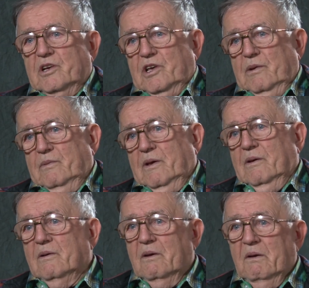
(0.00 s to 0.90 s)
I gave
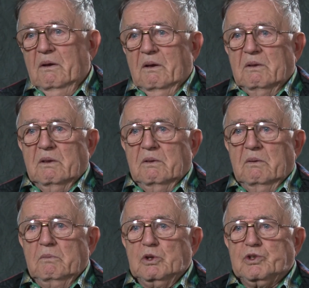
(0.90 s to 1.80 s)

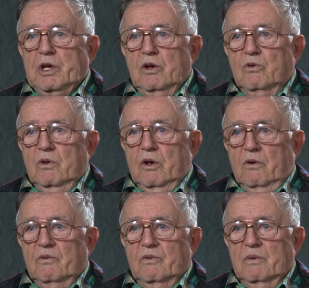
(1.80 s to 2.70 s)
Mr. Taylor a
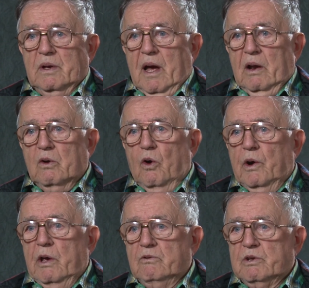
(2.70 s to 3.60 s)
note for a guy to call.
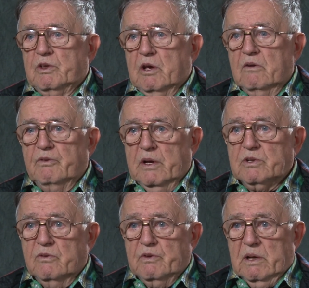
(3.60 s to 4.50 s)
He was the Tet
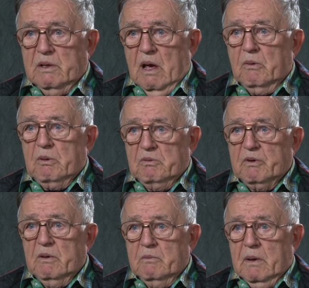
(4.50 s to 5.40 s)
offense in Vietnam, a good
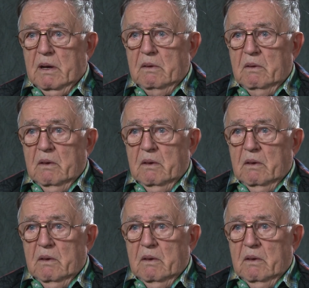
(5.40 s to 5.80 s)
friend of mine.